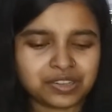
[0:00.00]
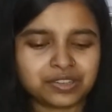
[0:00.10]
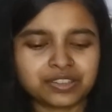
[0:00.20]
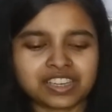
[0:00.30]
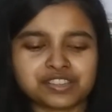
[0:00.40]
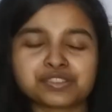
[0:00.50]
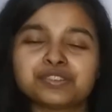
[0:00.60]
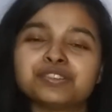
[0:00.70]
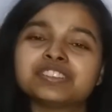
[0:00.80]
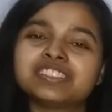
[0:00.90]
Okay,
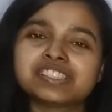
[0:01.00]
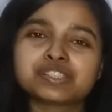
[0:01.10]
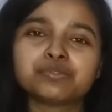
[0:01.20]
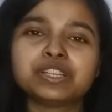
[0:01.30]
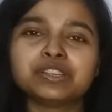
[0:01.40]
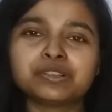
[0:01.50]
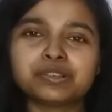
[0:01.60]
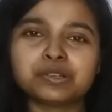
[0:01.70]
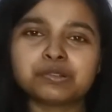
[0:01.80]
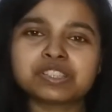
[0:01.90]
so this video
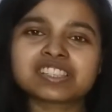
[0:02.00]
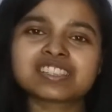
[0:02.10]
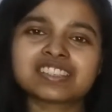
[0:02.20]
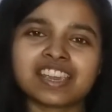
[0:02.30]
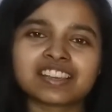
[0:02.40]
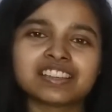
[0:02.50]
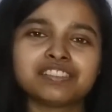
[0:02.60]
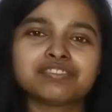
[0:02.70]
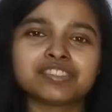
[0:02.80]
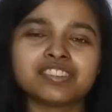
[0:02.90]
was
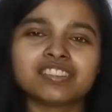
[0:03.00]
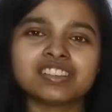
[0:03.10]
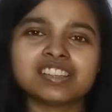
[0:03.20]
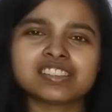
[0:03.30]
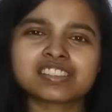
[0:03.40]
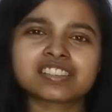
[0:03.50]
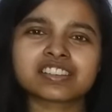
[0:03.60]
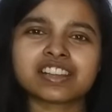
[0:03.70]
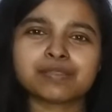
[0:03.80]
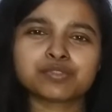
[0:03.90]
taken for
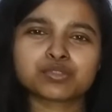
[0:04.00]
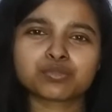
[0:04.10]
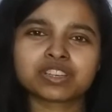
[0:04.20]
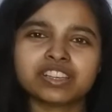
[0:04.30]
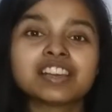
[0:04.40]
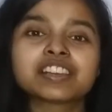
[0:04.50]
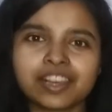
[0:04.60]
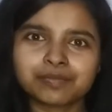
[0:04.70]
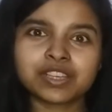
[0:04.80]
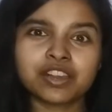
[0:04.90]
Instagram story,
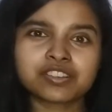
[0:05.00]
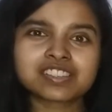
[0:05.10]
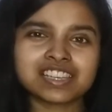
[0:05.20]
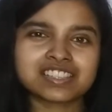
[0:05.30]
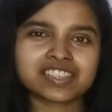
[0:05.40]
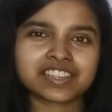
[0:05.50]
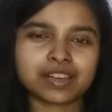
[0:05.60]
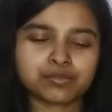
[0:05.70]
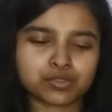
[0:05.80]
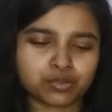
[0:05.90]
Kim Taehyung's
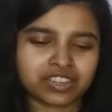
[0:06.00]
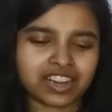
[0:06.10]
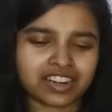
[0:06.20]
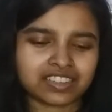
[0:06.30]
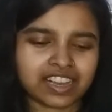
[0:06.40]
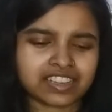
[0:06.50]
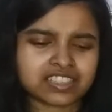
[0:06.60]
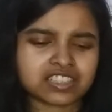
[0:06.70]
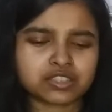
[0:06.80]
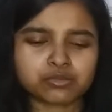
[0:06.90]
Instagram story, and I
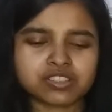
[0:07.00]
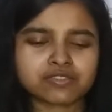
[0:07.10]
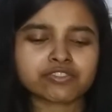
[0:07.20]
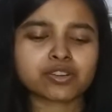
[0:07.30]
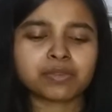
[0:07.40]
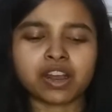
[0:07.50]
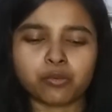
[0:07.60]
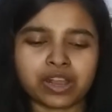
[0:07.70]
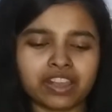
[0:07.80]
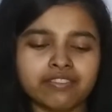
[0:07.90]
guess it was from
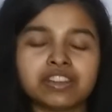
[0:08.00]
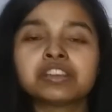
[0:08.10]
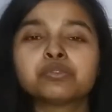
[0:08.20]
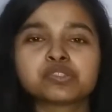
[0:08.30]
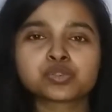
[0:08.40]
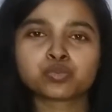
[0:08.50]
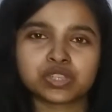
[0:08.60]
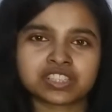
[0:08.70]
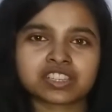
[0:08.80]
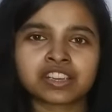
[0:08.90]
Hawaii when he was
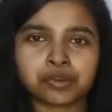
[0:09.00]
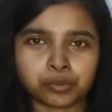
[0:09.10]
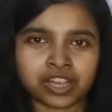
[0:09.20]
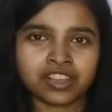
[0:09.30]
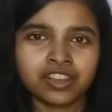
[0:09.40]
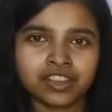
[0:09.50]
visiting Hawaii.